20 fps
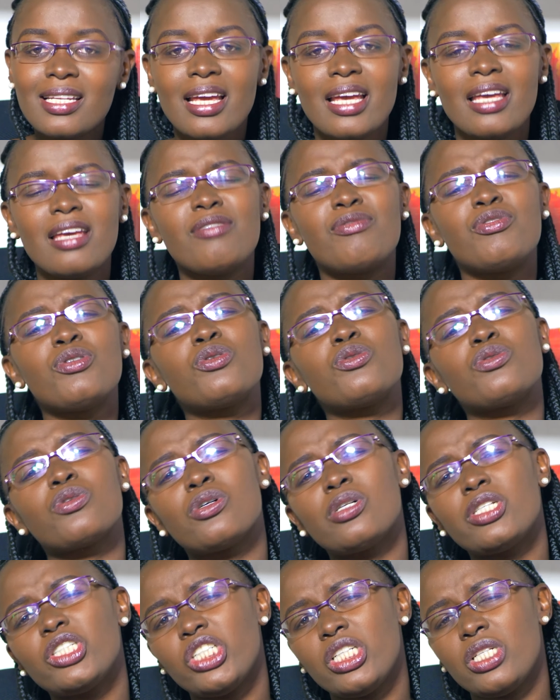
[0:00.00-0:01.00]
If you do
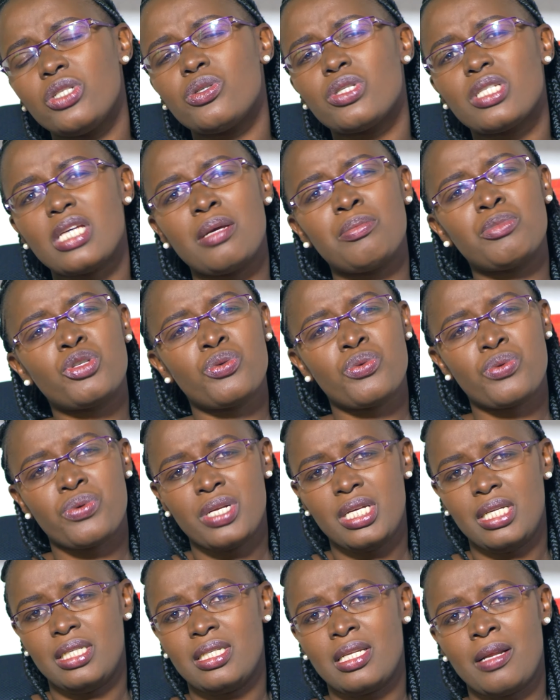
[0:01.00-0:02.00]
not schedule time to
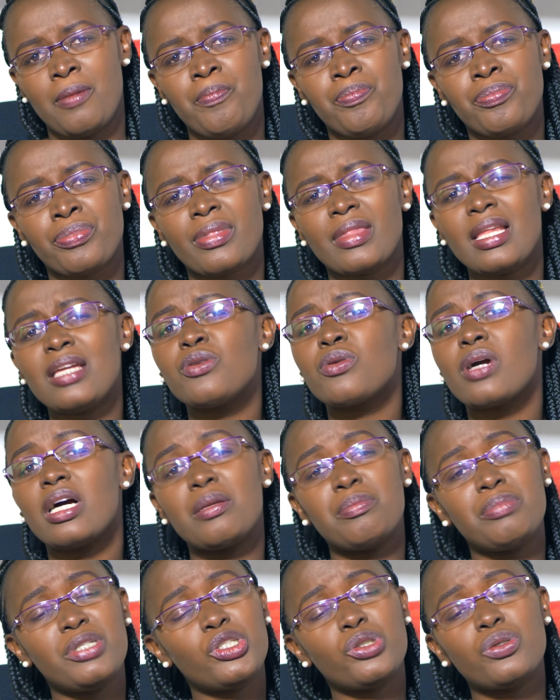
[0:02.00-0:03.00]
read, then you can
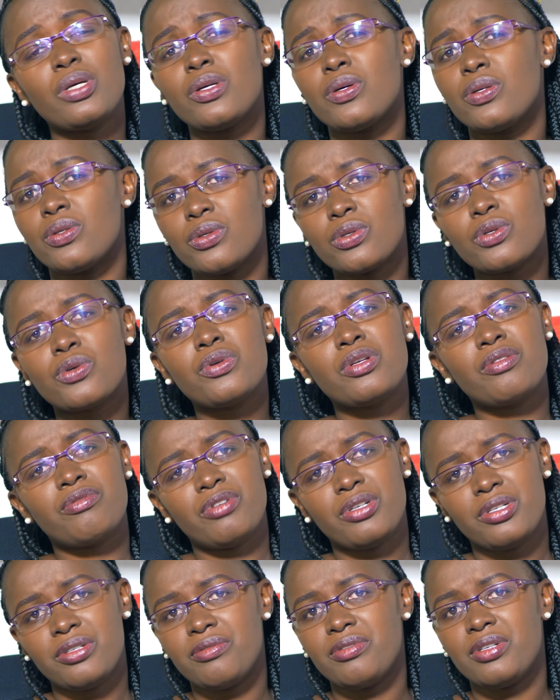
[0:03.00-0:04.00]
be sure you're not going
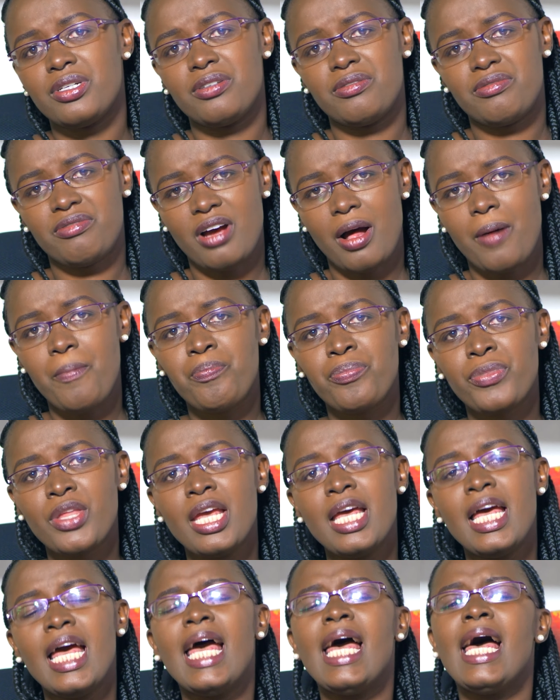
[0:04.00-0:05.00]
very, very far.
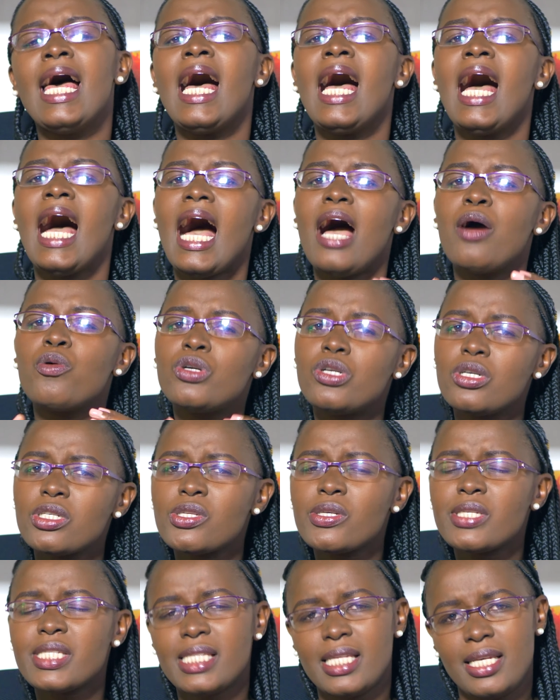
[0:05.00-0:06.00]
I would also
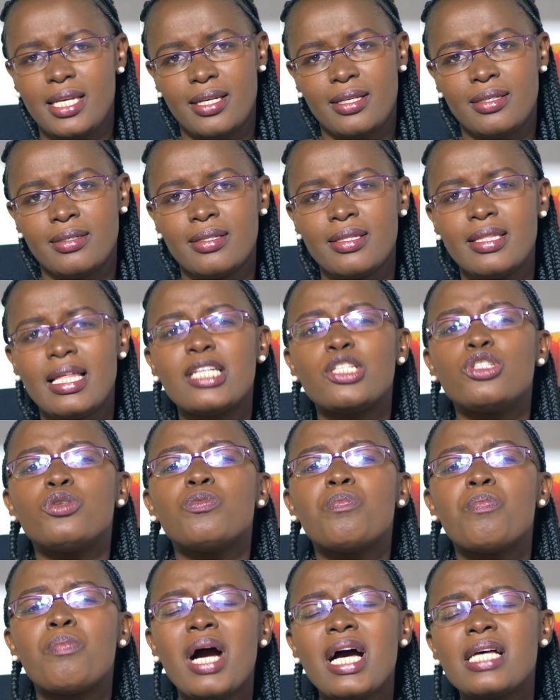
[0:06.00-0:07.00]
say that you
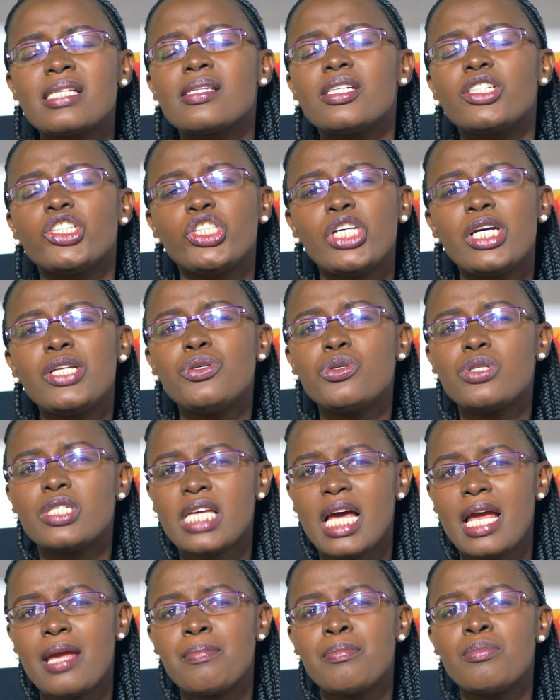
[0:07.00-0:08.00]
must schedule
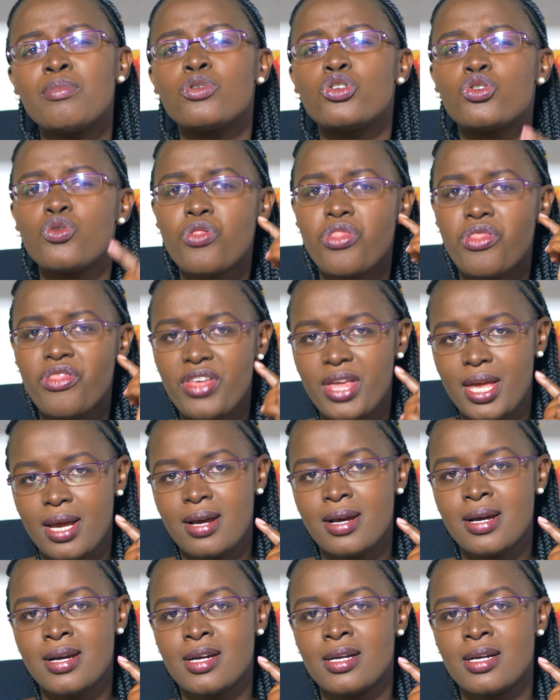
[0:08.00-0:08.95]
time to think.